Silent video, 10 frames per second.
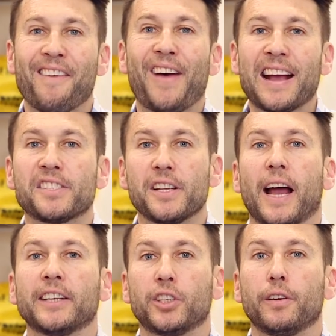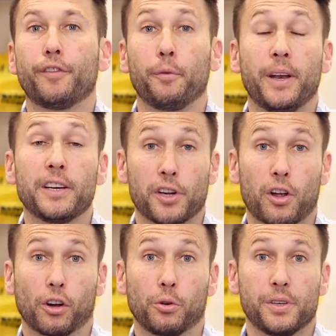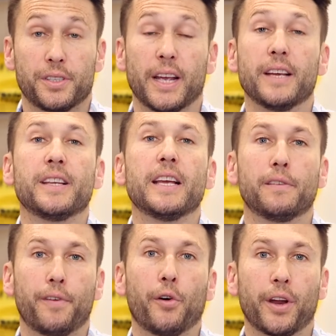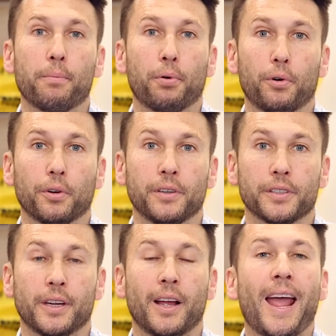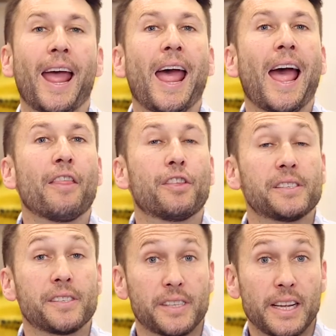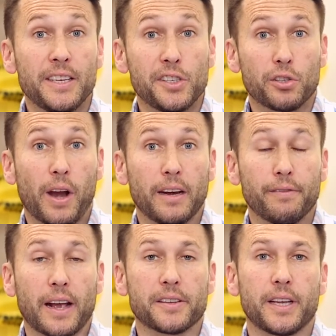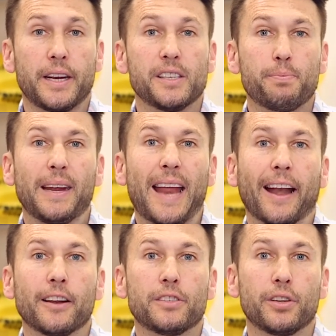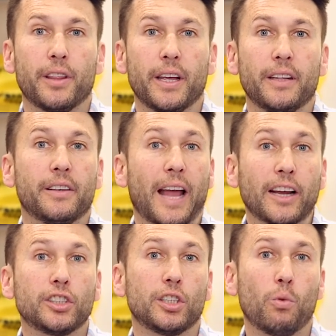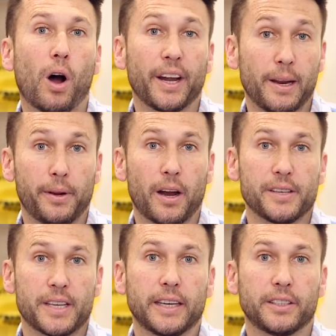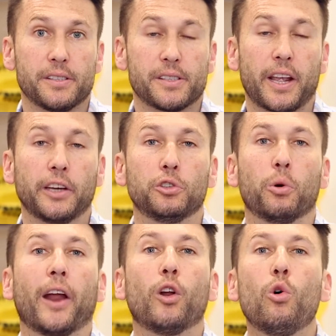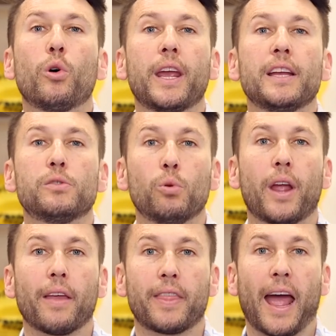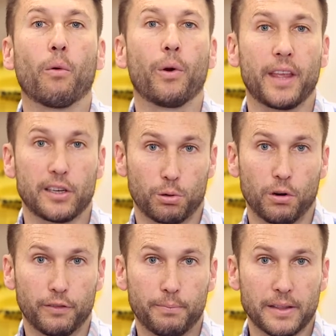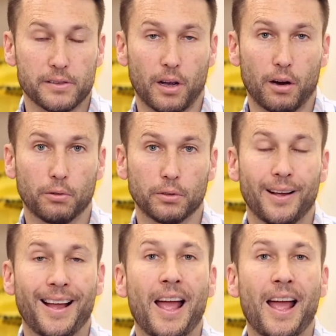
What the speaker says: Vaccination for meningococcal disease is very important. The C strain vaccine has been added to the nationwide immunisation schedule, and all kids will get that when they're 12 months old.